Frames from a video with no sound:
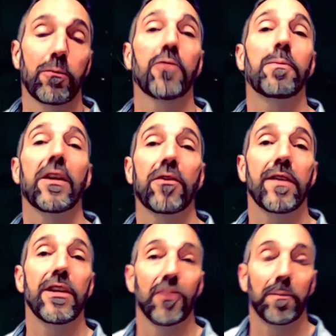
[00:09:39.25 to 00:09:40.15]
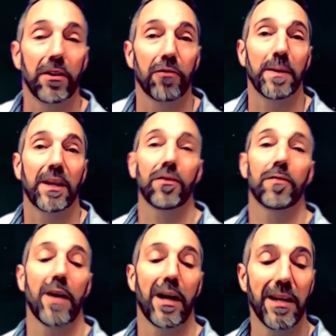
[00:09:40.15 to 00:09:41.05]
Well, it's because of Egypt. It is because
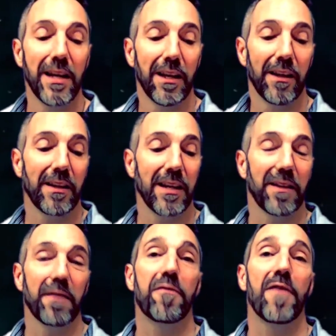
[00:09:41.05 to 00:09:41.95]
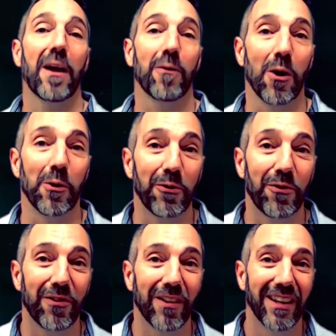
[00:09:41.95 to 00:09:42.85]
of uh, the, the
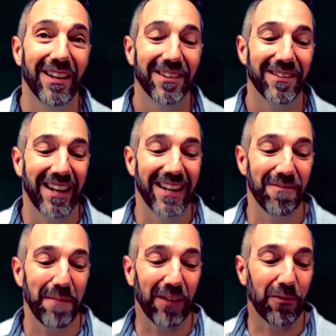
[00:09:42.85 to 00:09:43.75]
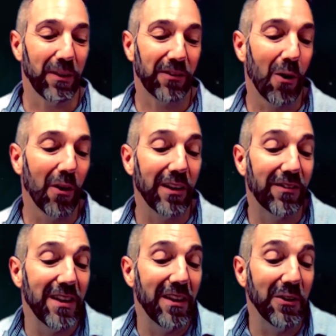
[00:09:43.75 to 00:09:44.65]
pharaohs, right? Because it's all,
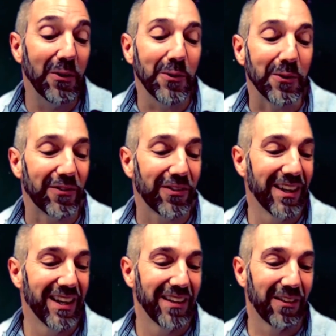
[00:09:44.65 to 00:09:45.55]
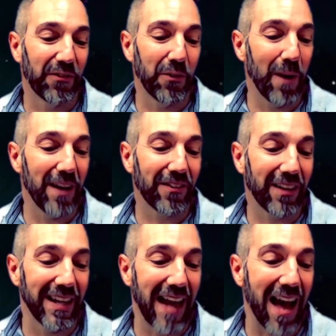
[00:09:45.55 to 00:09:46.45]
it's in the news. The Suez
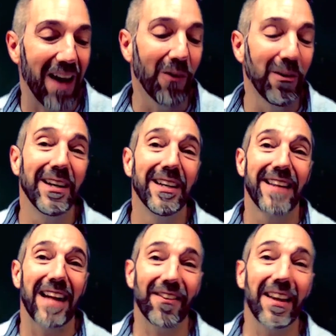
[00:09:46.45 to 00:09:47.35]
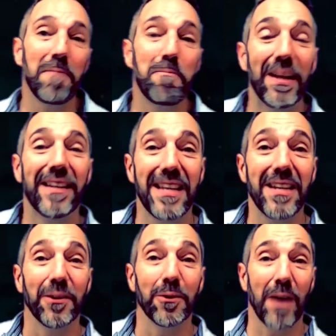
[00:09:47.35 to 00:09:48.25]
Canal, that's like a big
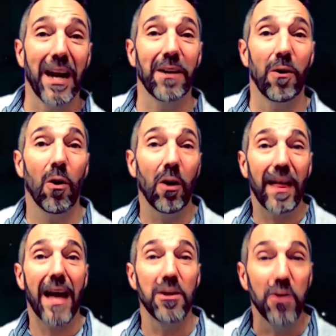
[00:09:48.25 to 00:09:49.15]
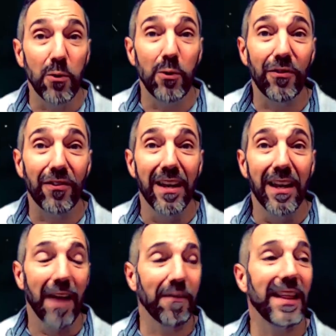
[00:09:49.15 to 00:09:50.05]
deal, right? All that news,
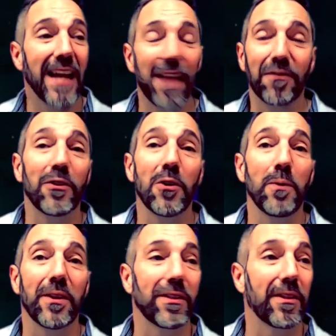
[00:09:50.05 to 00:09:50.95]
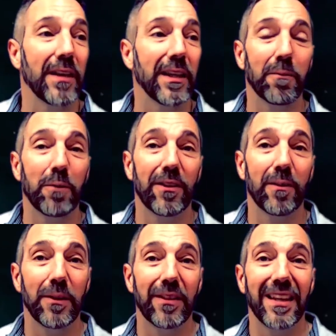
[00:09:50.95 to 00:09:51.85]
everything has to do with the, uh, with,
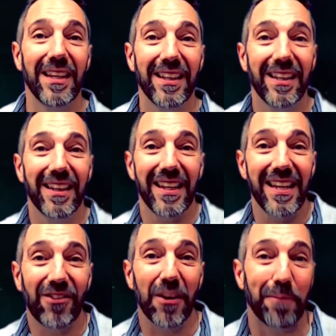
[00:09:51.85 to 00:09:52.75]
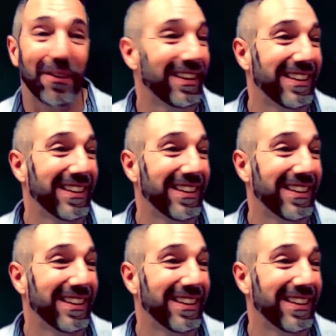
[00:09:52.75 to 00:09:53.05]
with the Egypt.